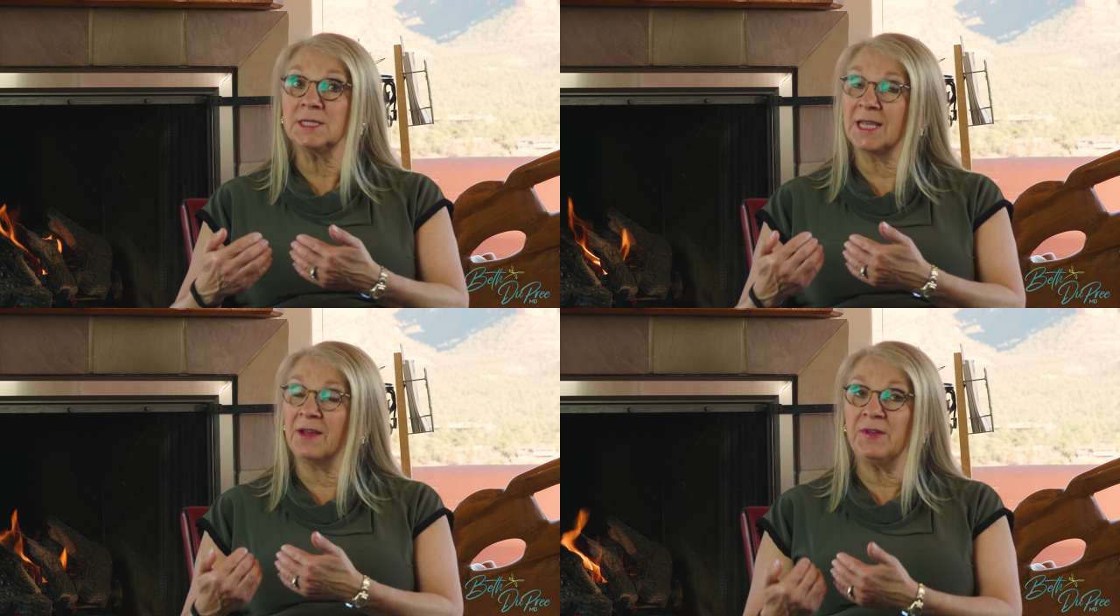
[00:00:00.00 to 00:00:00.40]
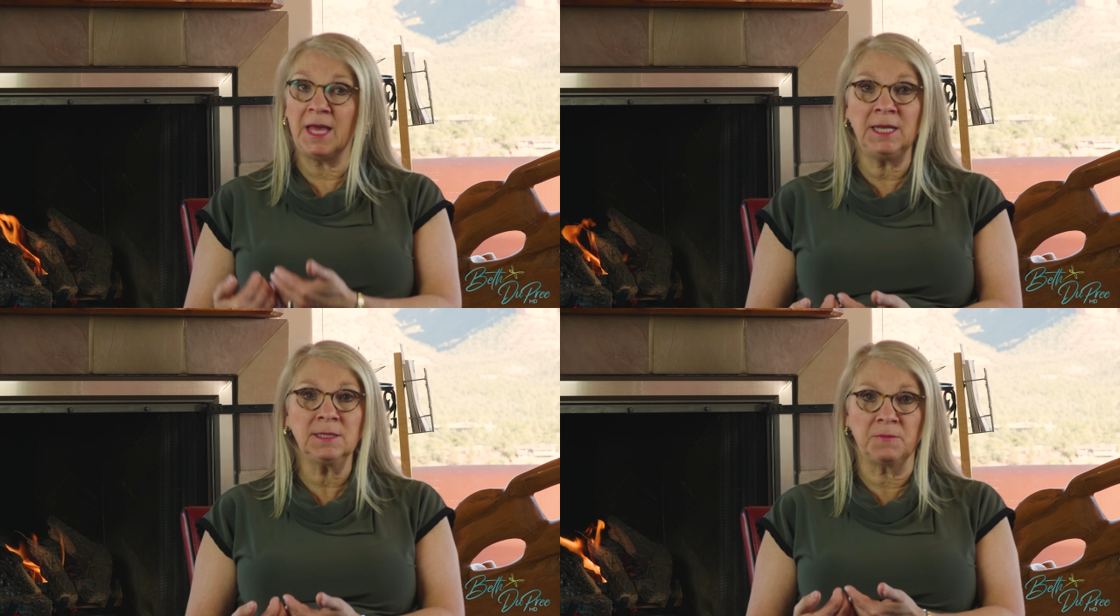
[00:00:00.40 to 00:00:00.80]
to have
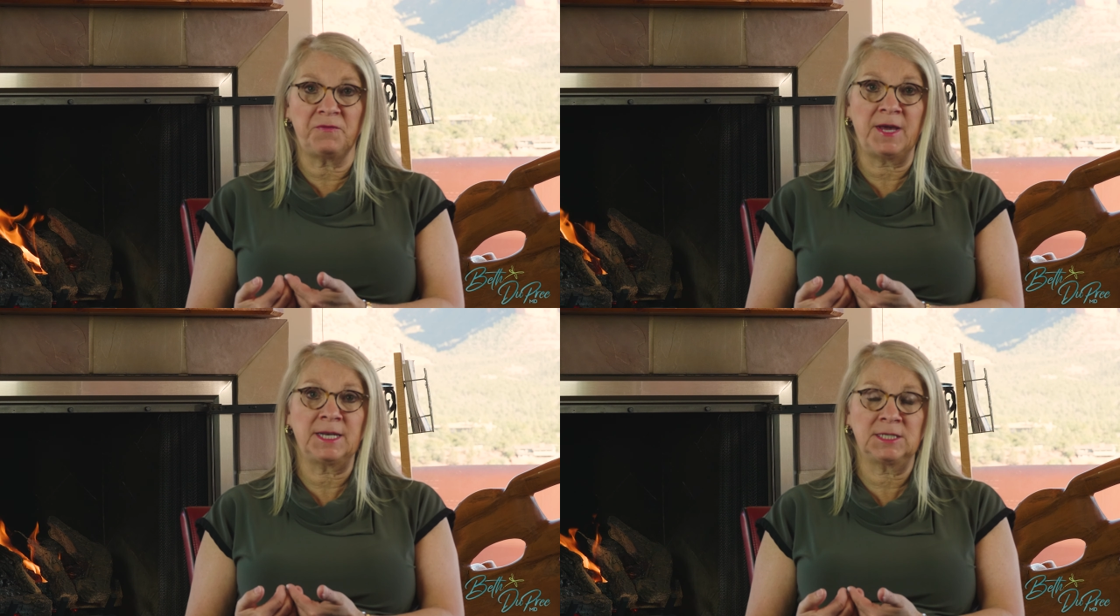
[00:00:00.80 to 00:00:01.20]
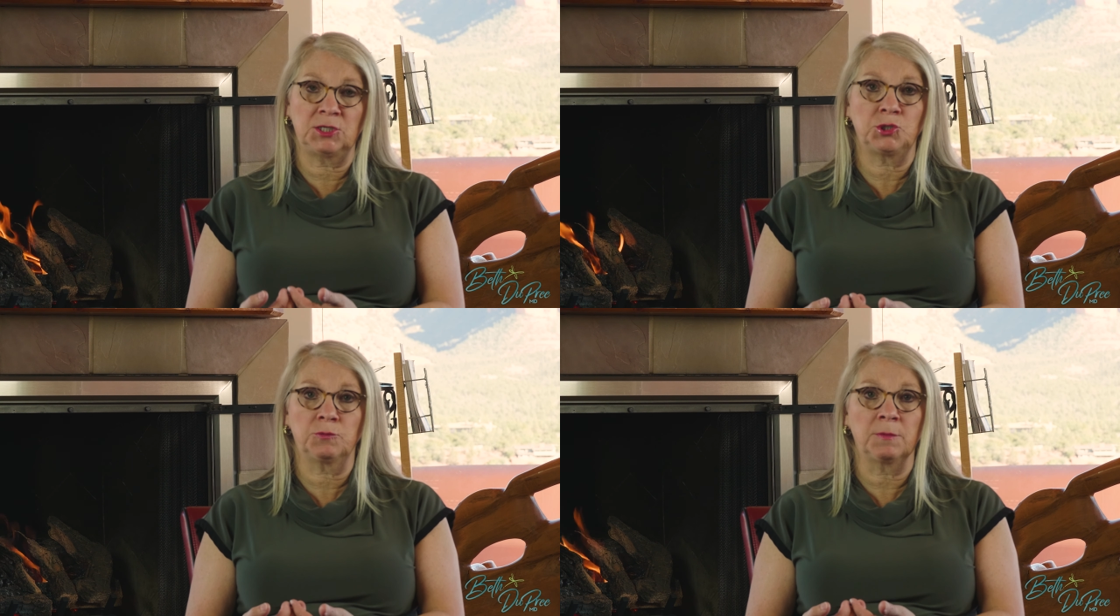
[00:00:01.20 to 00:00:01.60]
any lymphatic
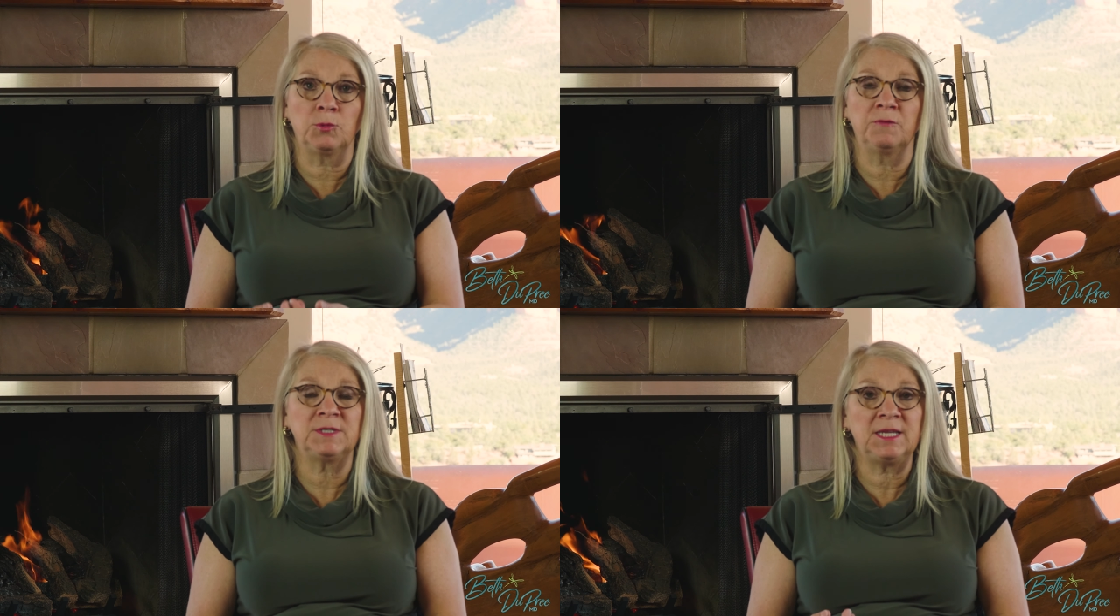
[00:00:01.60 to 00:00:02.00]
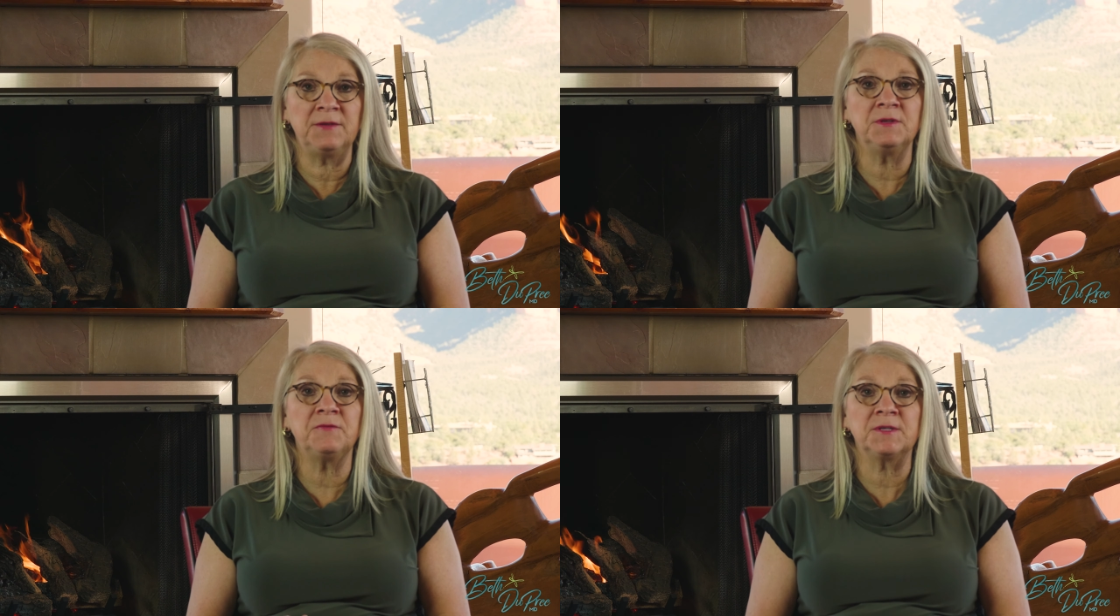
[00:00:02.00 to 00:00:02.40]
tissue removed,
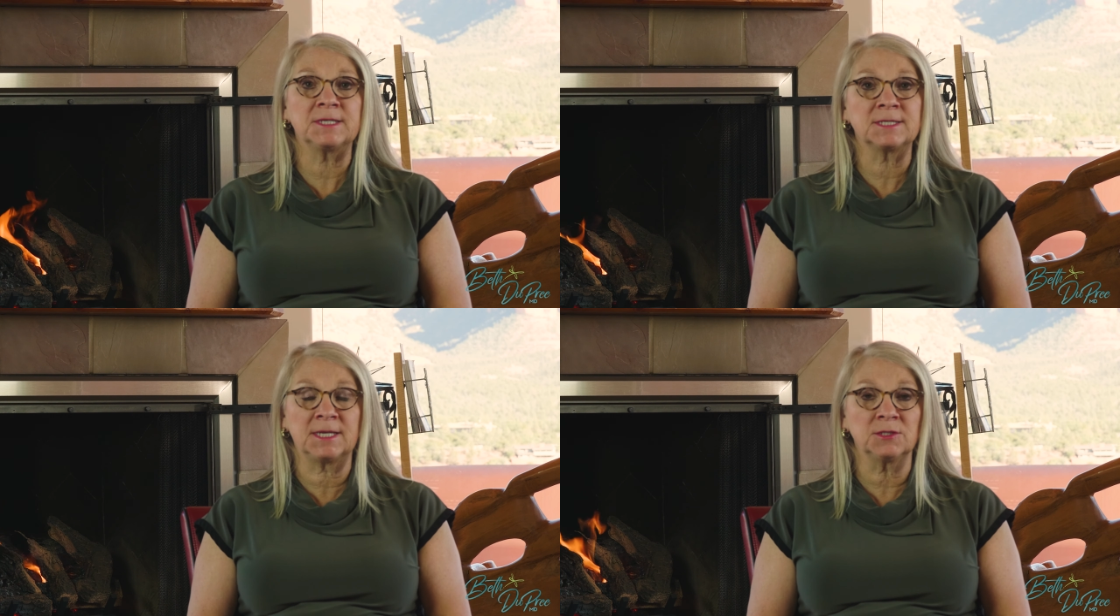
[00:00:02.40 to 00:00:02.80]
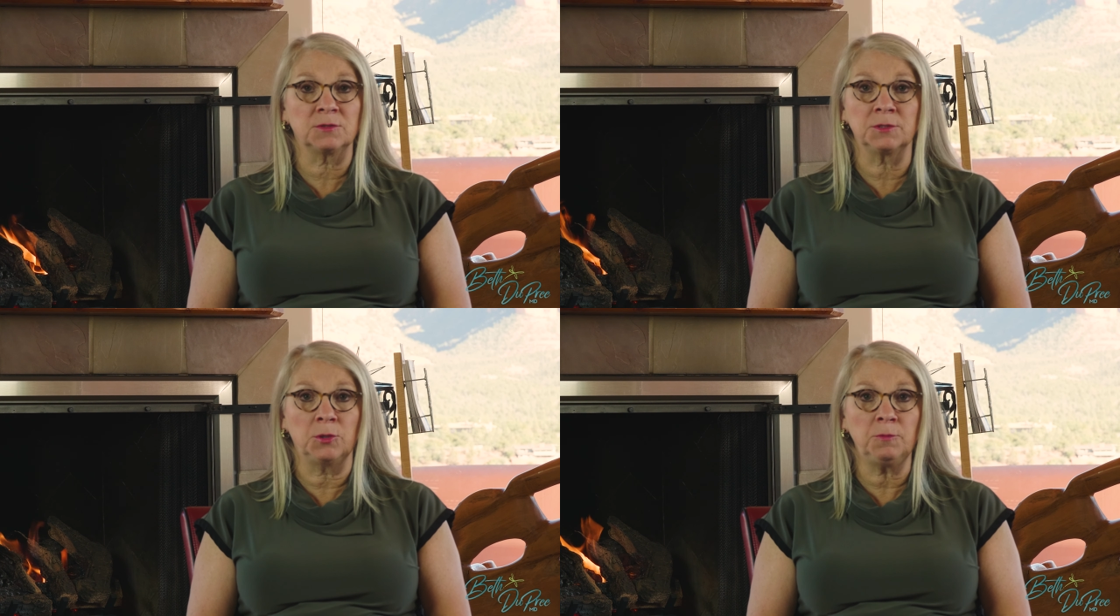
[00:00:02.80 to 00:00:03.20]
even if it's a
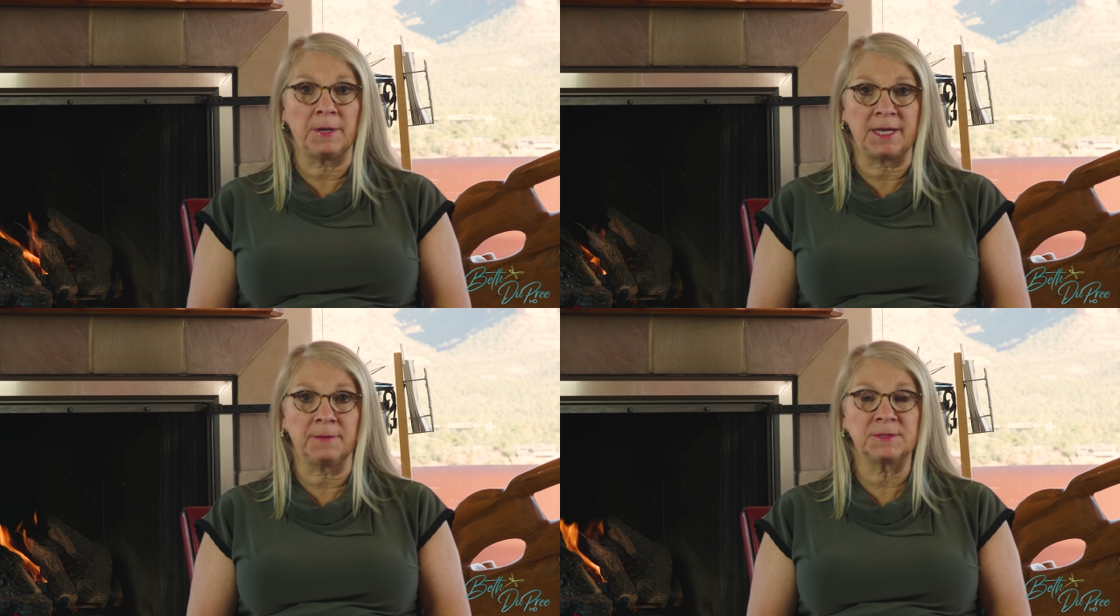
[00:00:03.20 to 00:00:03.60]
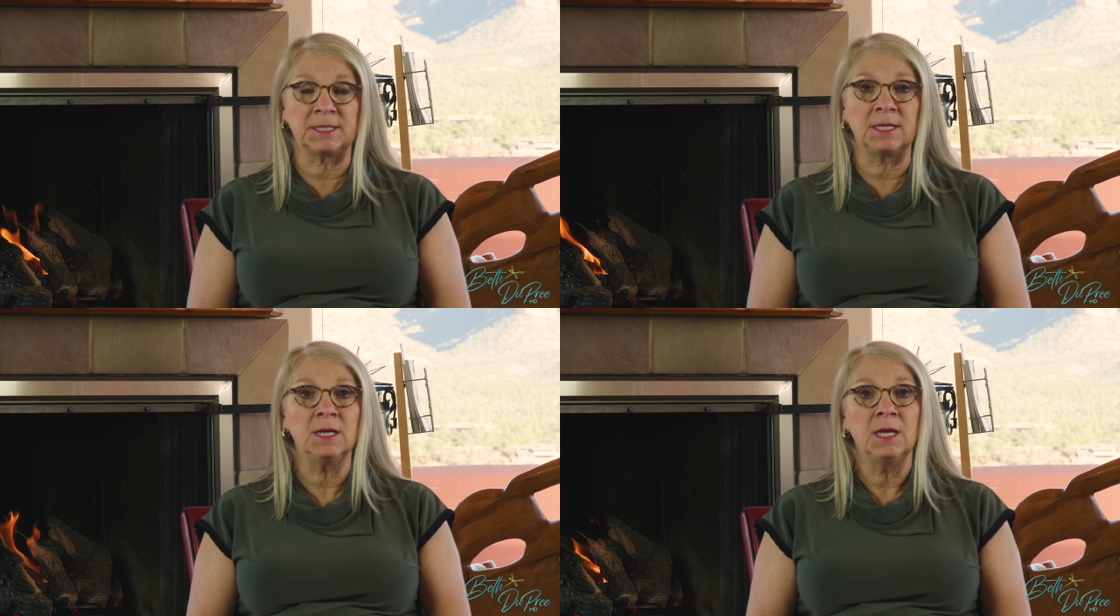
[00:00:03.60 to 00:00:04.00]
sentinel node
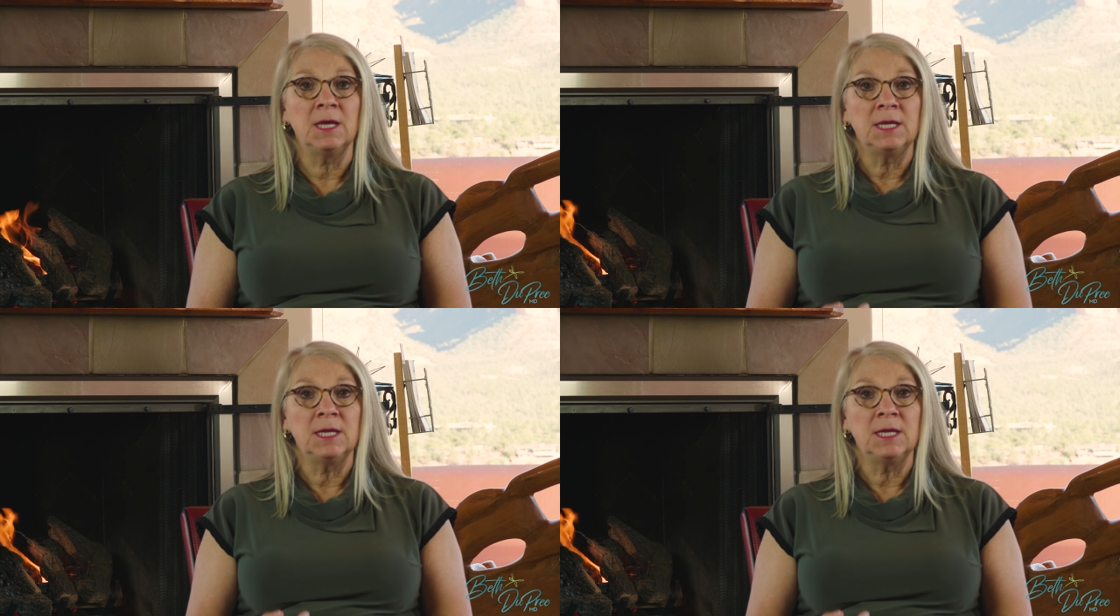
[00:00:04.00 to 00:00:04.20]
biopsy,